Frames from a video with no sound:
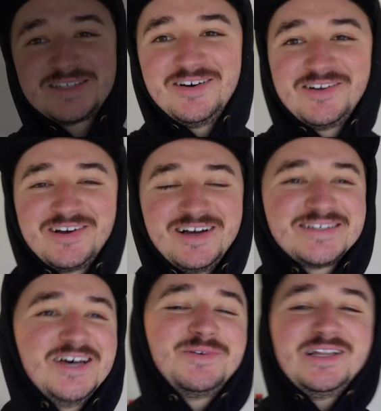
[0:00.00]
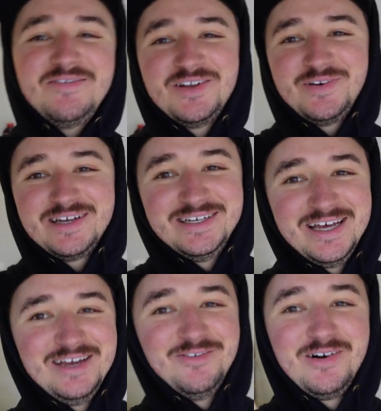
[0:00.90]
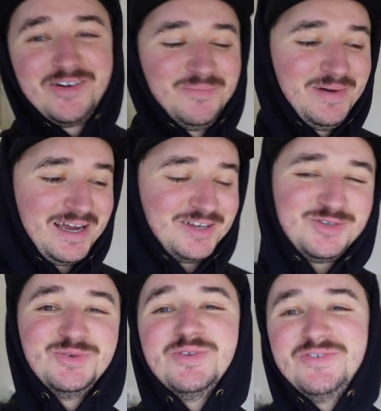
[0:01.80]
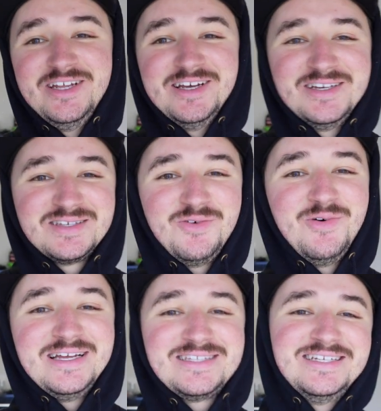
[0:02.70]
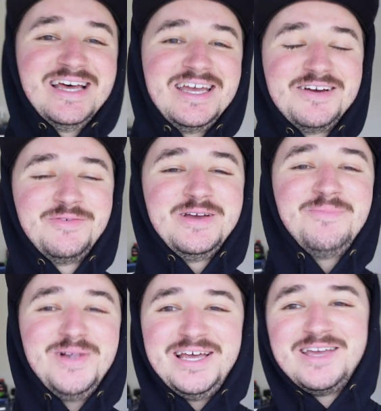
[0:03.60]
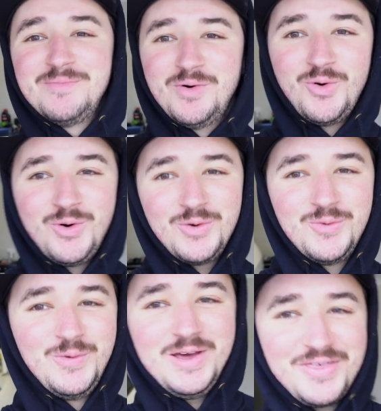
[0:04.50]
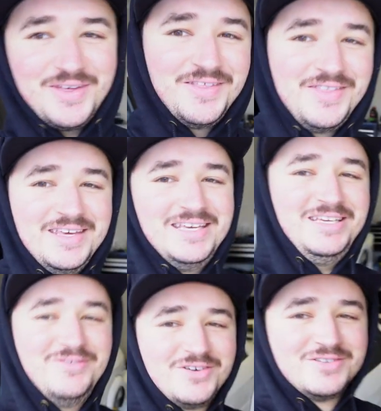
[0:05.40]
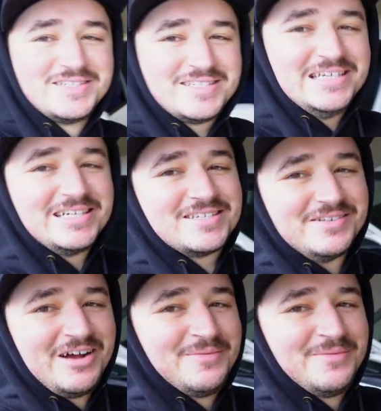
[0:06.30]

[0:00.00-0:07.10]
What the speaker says: going on, guys? Hope you're all having a wicked day. Welcome back to the videos where today we're playing more with the Evo 6 right